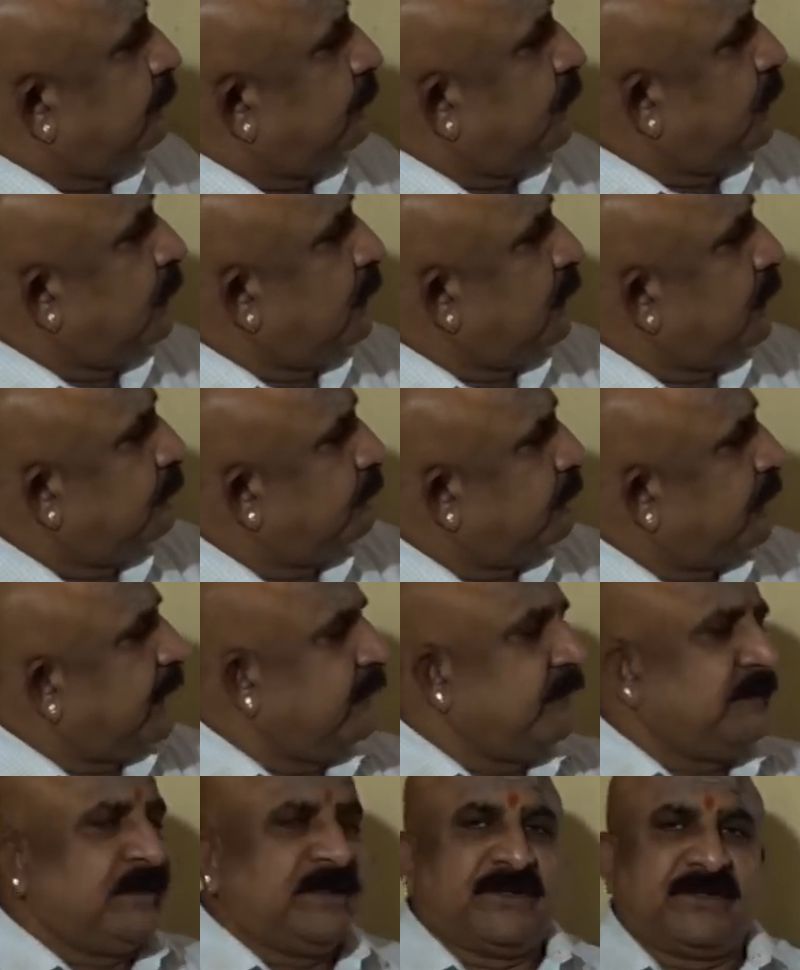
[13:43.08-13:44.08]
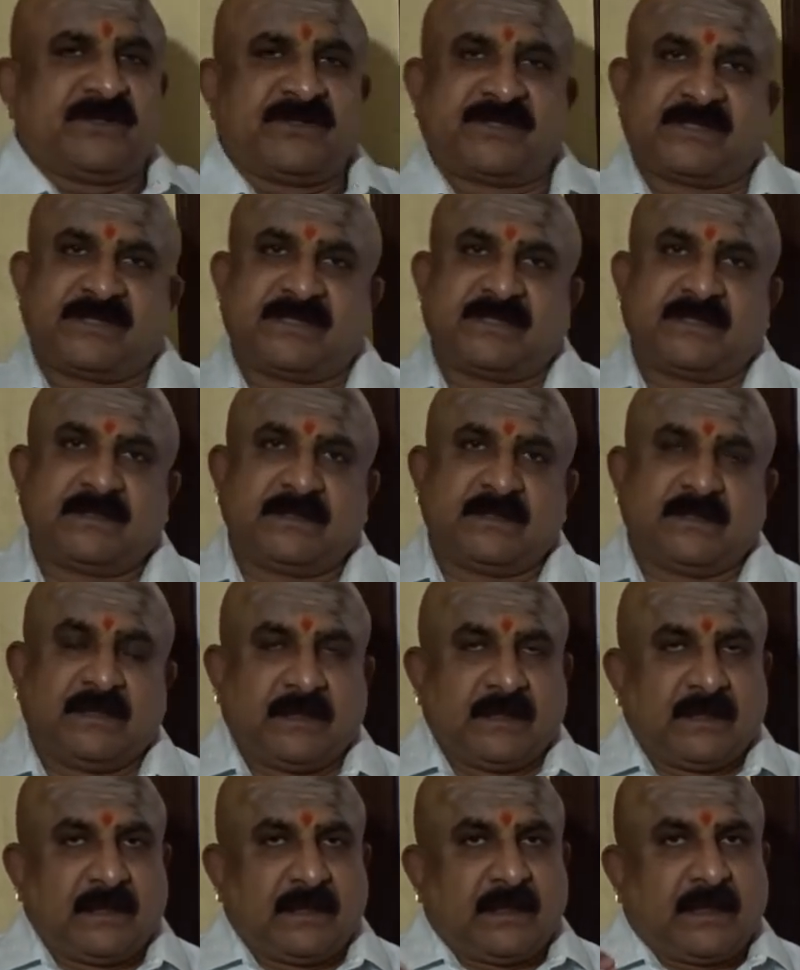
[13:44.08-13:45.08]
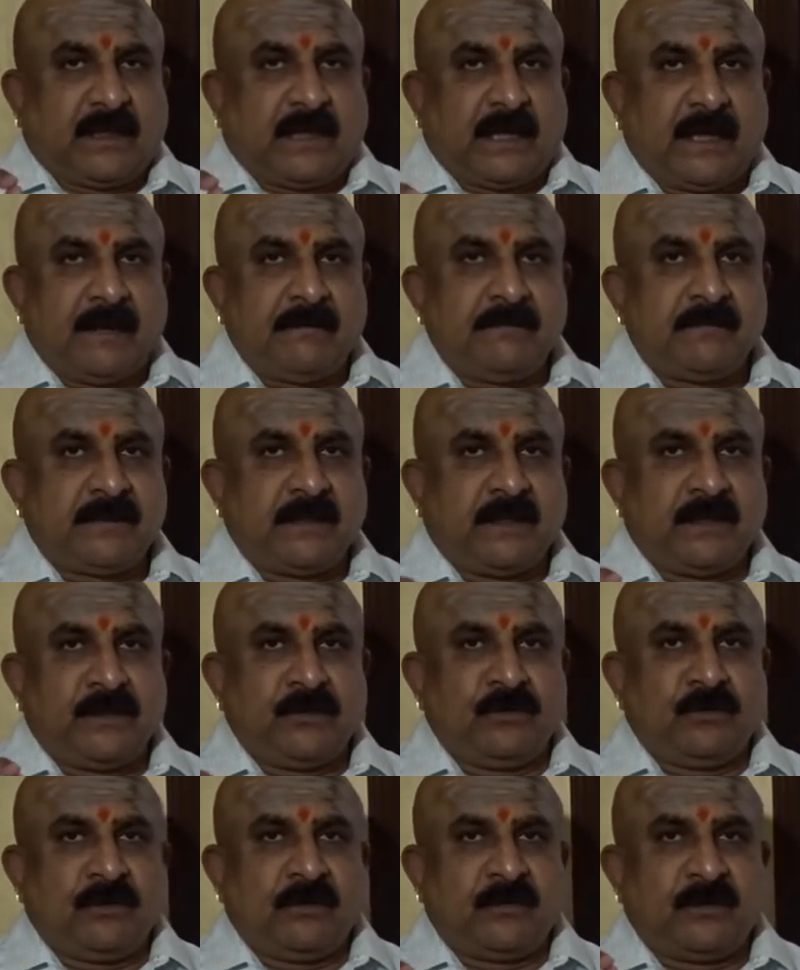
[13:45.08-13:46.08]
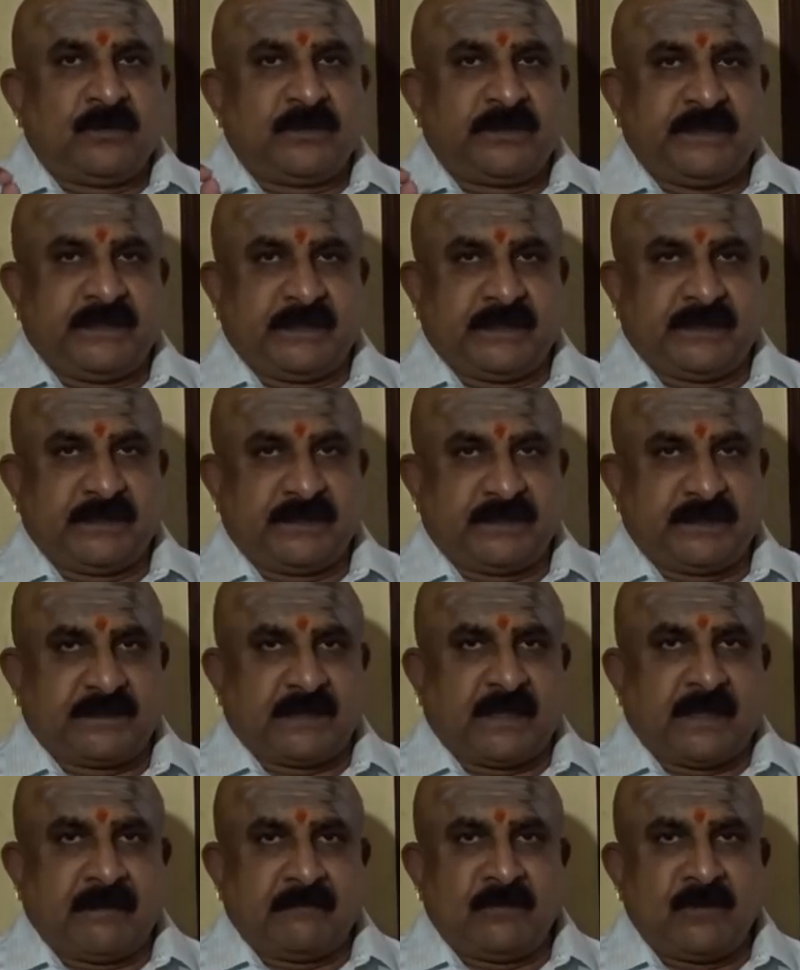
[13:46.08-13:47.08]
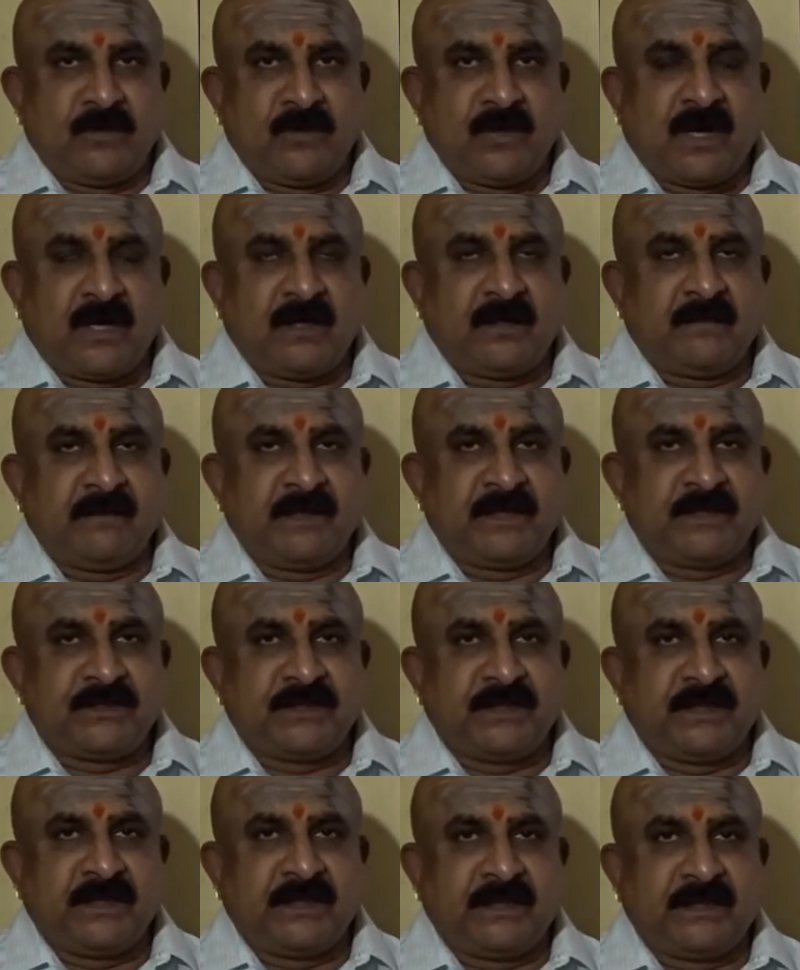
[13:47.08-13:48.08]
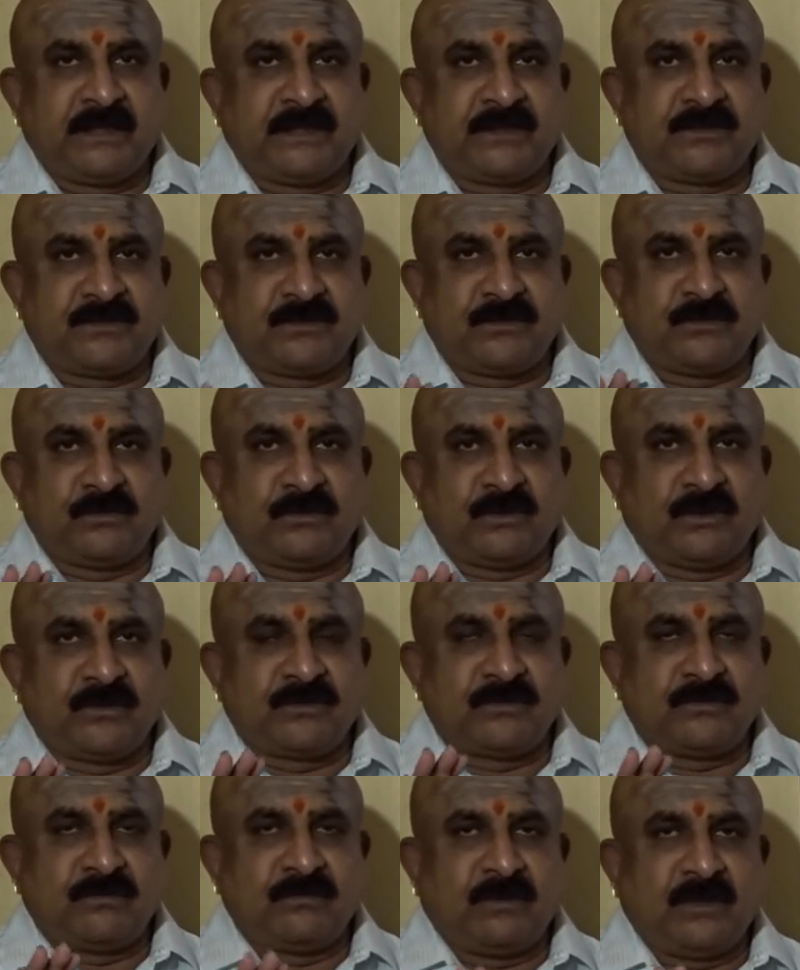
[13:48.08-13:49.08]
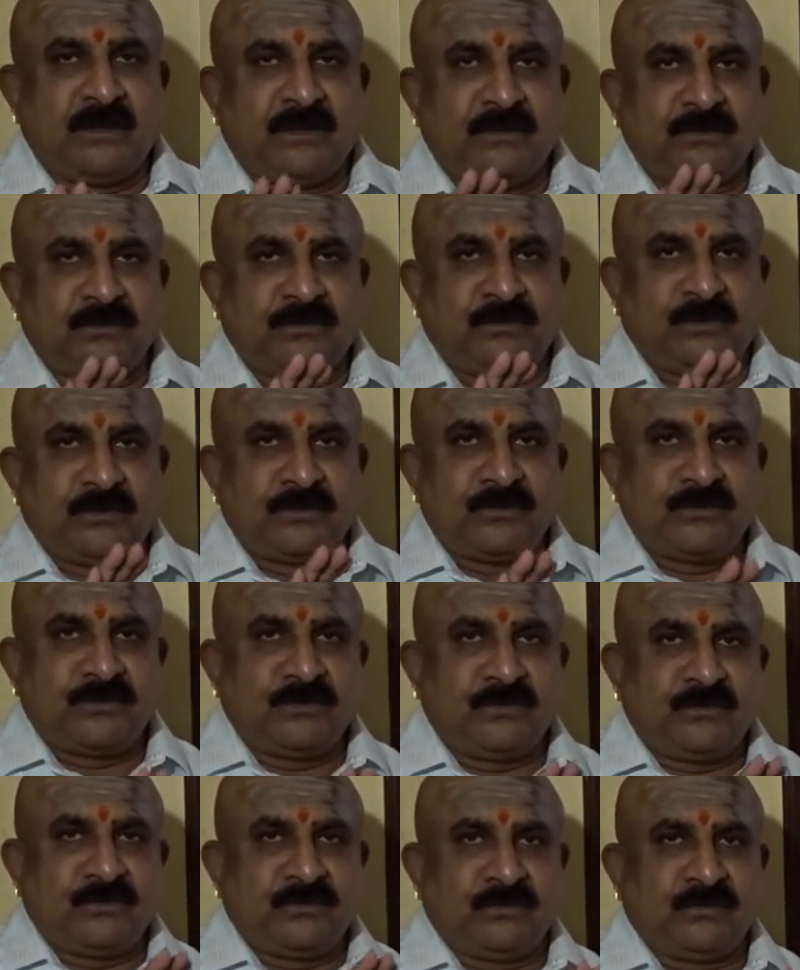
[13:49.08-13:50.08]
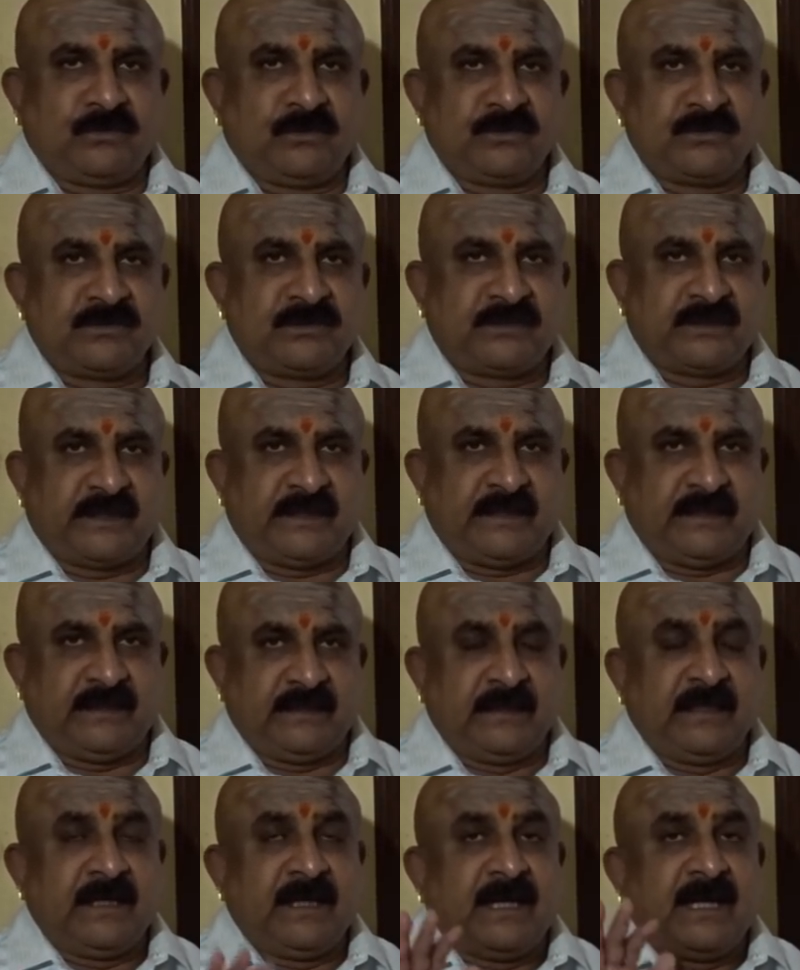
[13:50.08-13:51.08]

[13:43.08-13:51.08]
4, 5 years. I am telling you about years. I am not mentioning it is 2001, 2002, 2003.